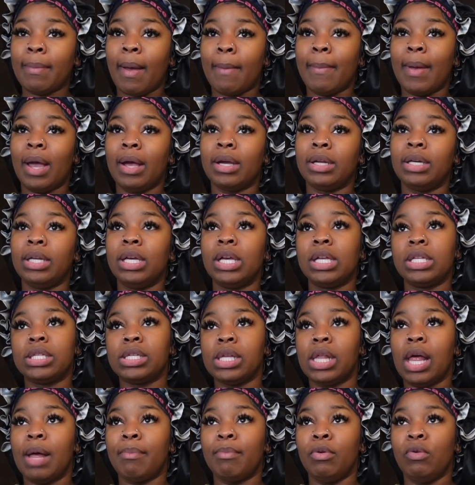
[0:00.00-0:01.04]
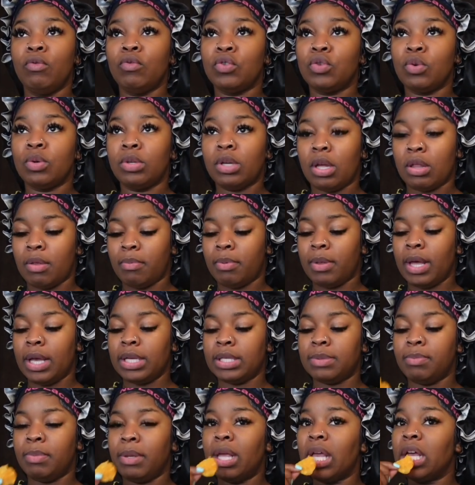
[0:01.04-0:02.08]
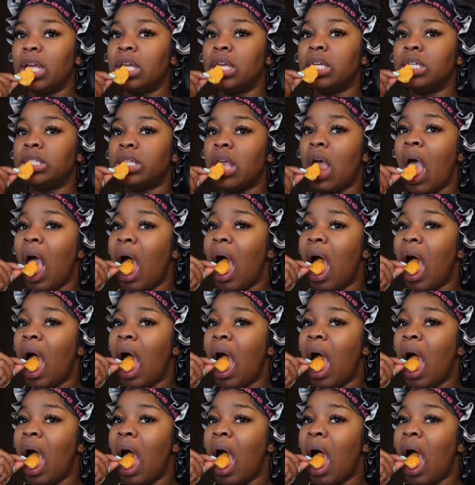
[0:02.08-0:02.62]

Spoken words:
balcony until I move to another place because